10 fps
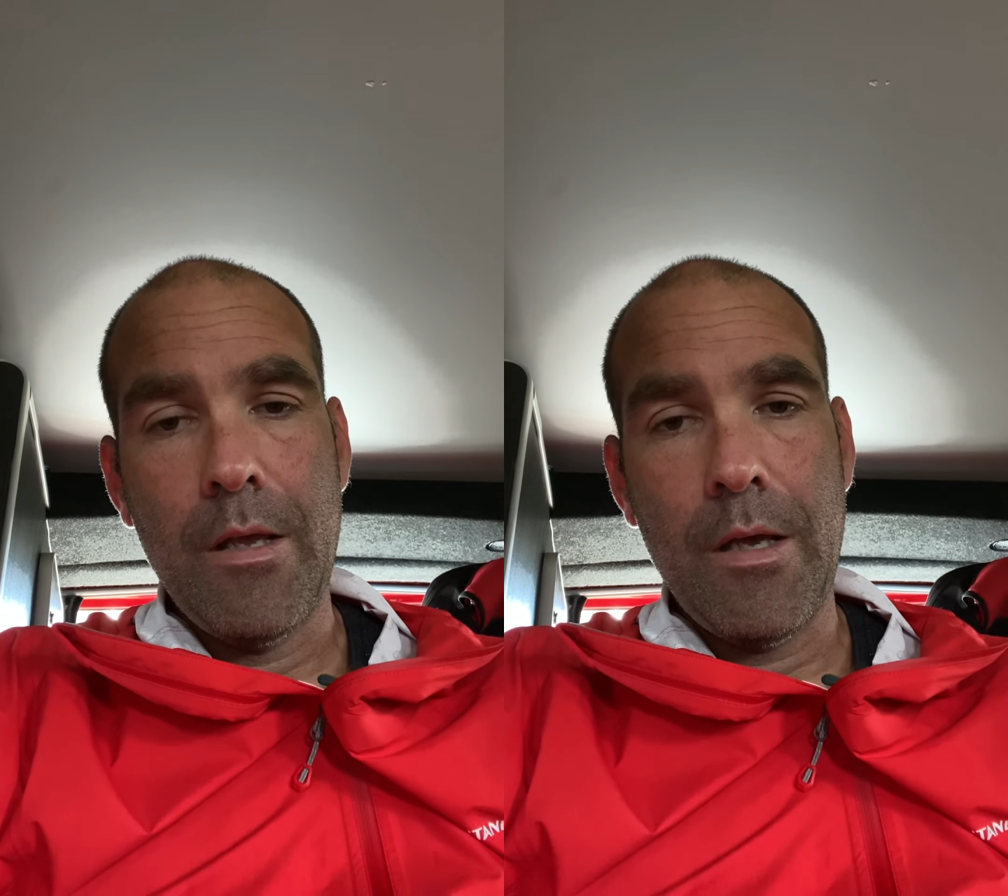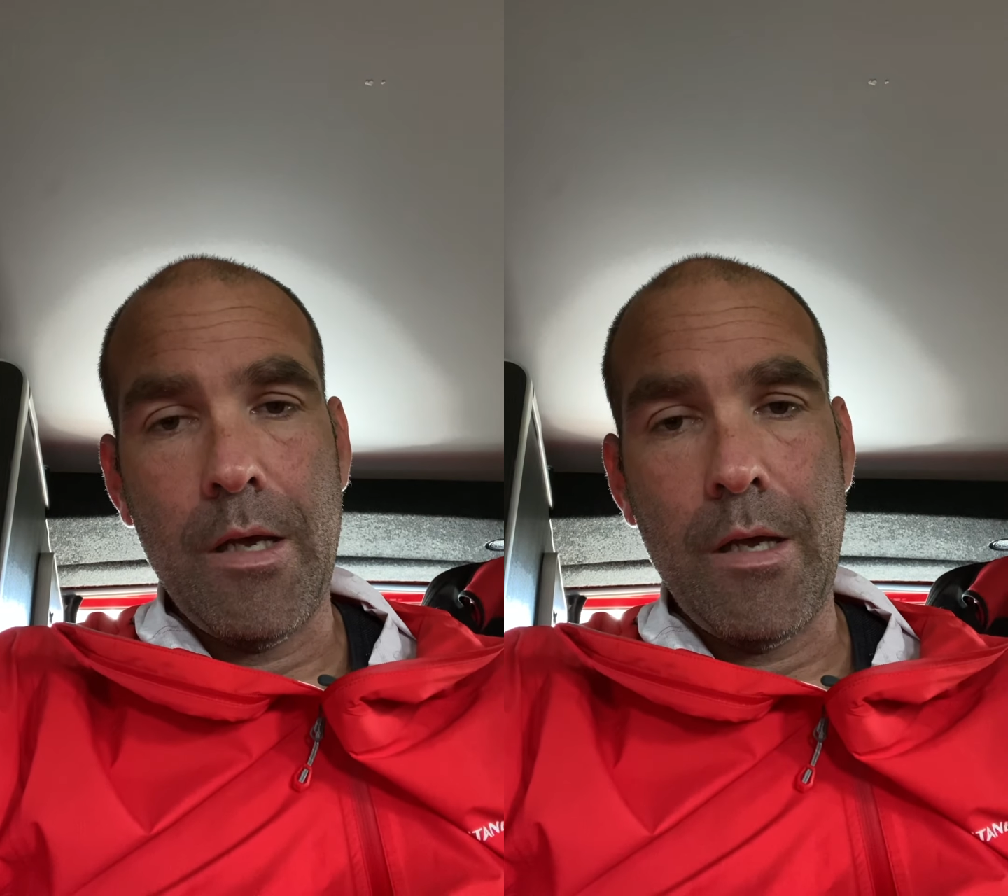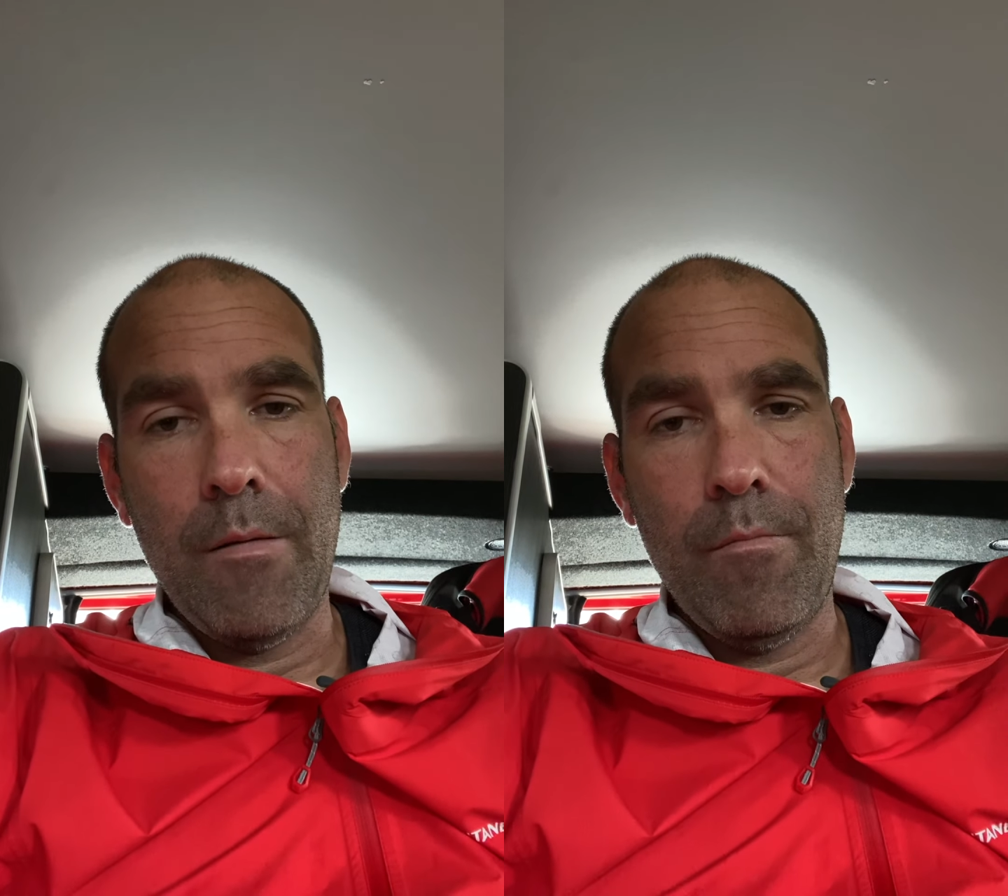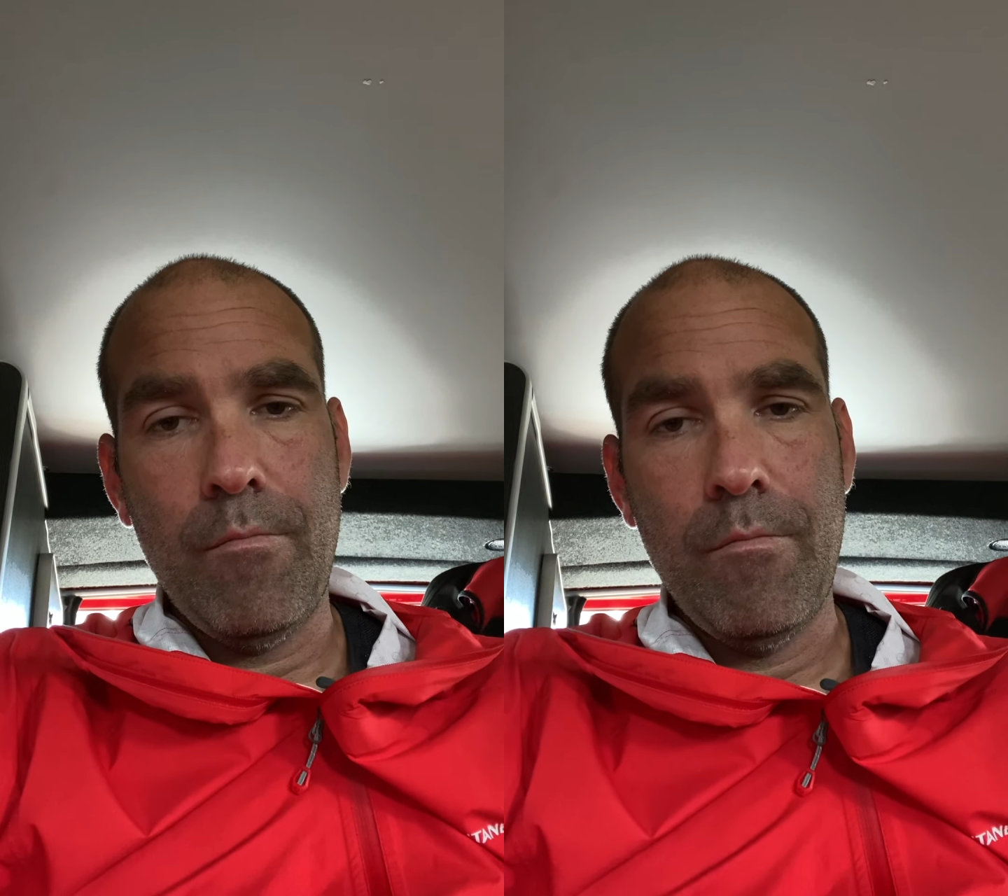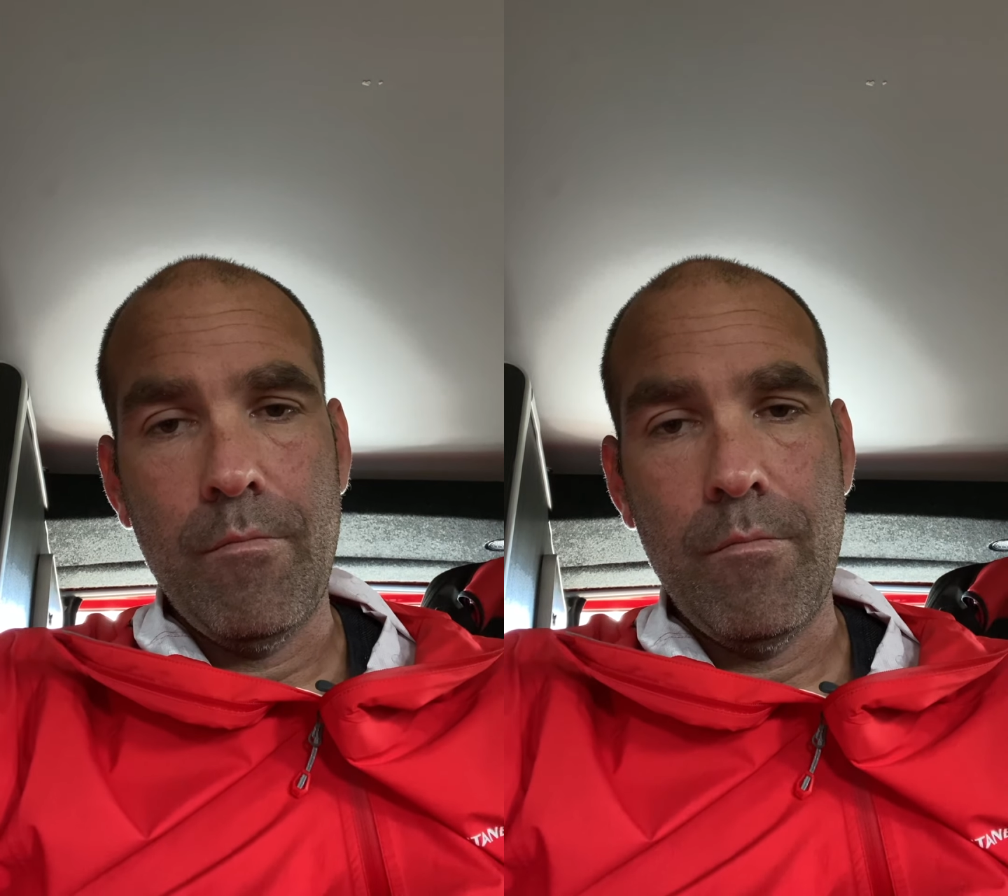um,
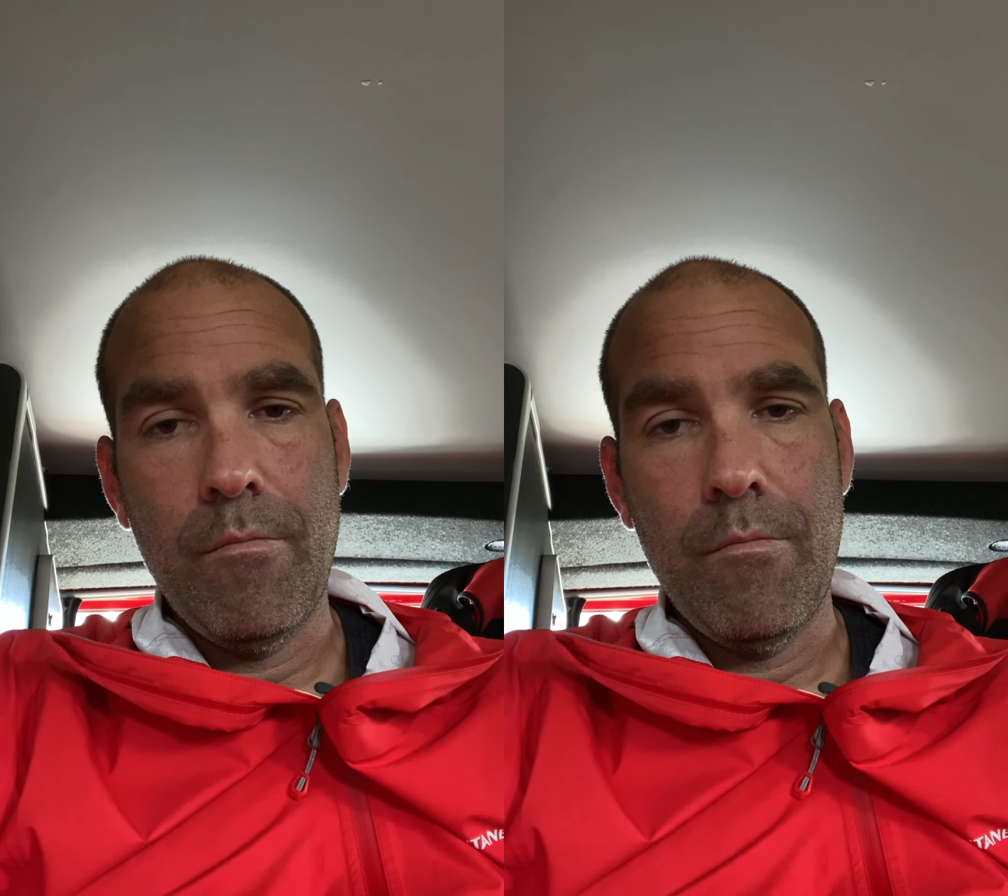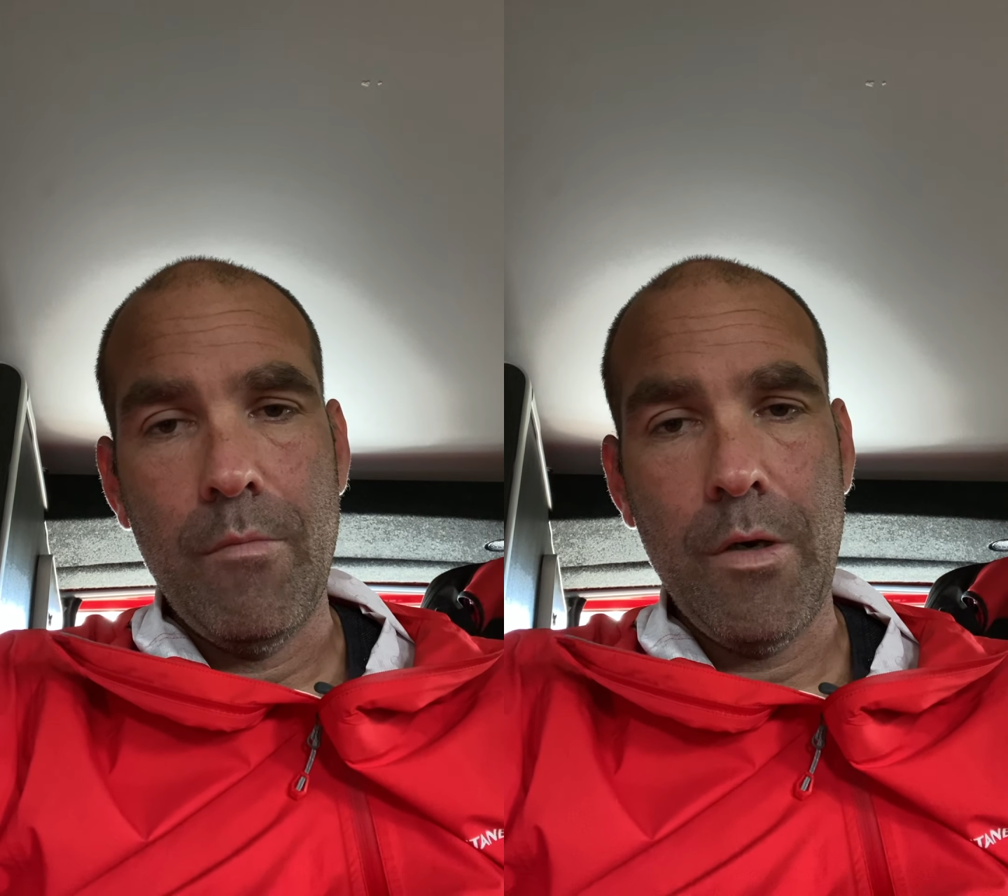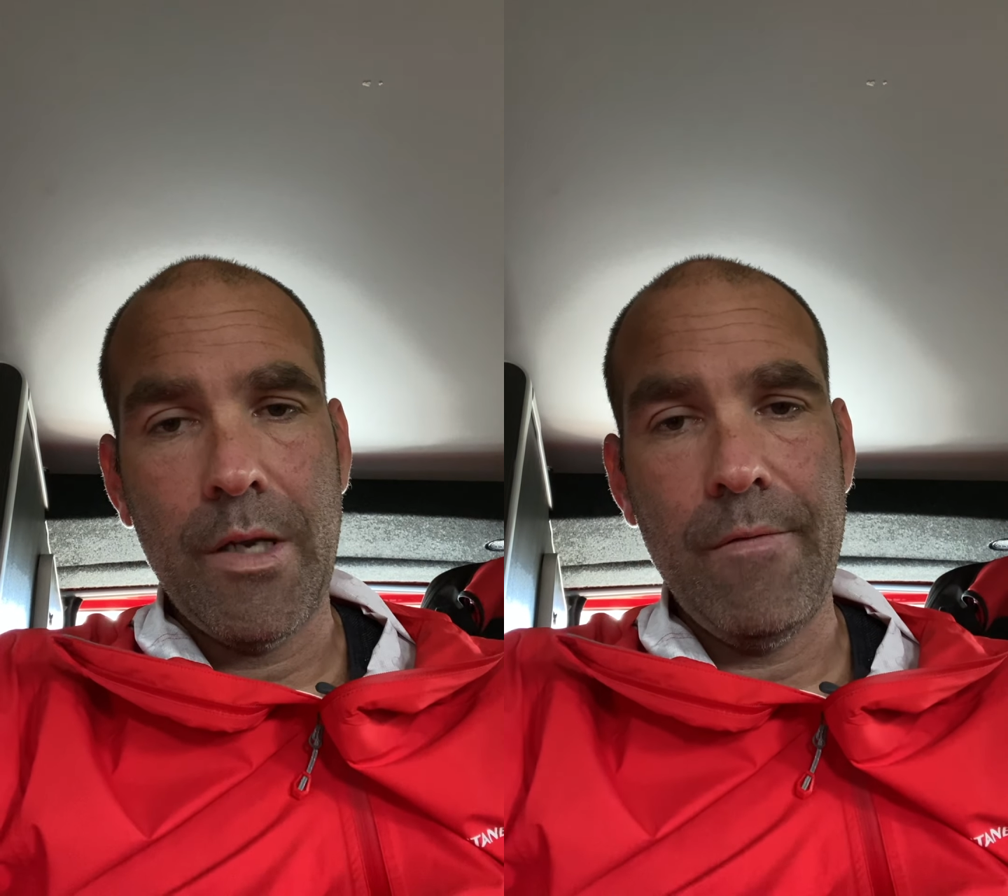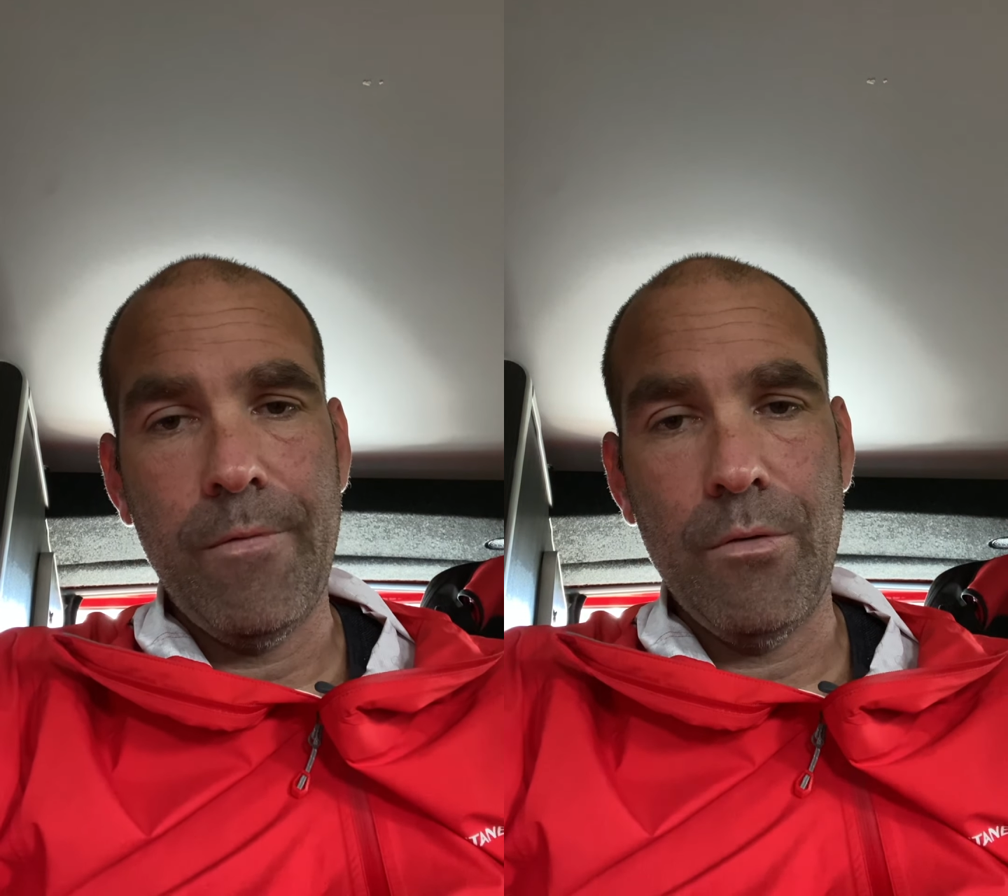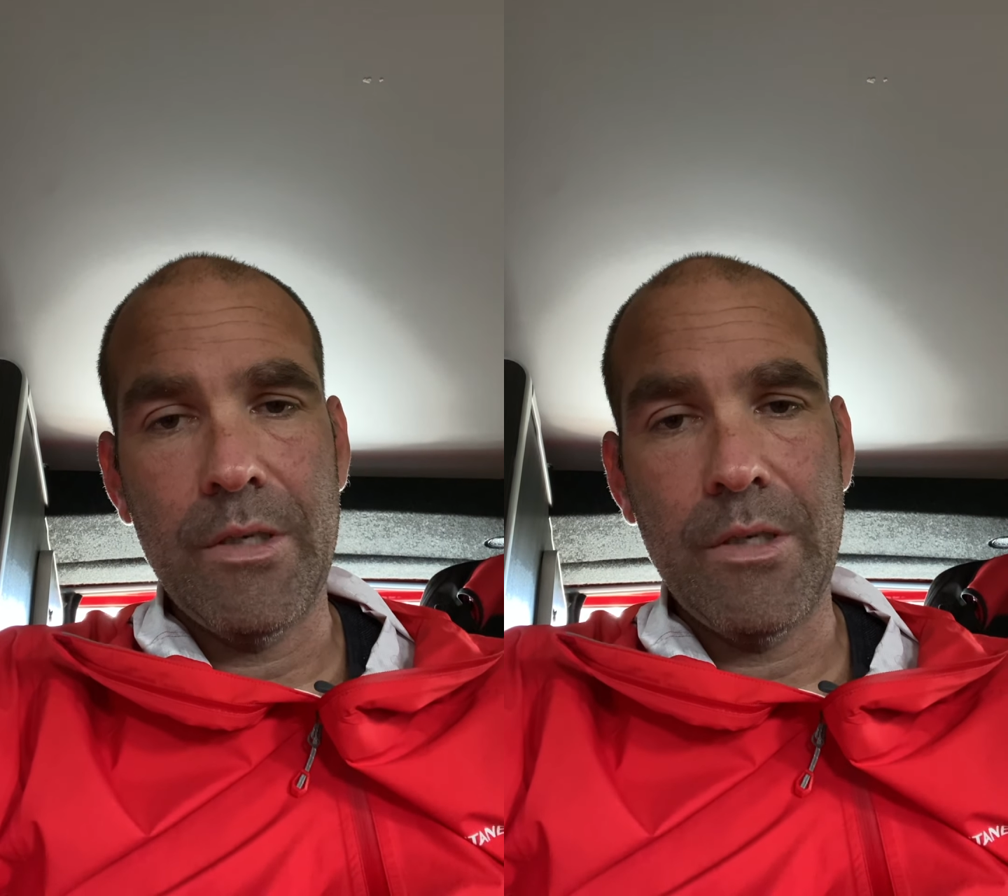looking forward